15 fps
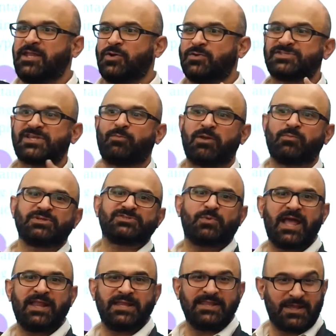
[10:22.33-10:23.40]
you know, someone was
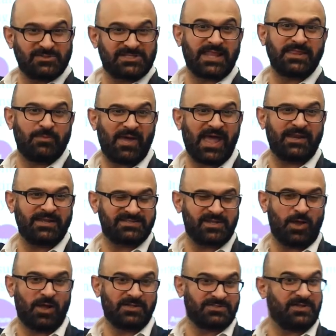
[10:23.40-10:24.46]
writing that was that
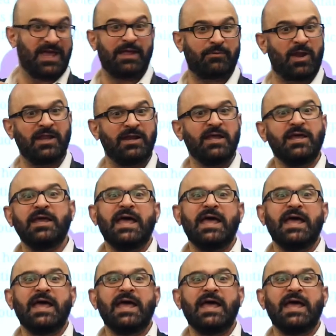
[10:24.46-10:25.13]
dependency onto that, right?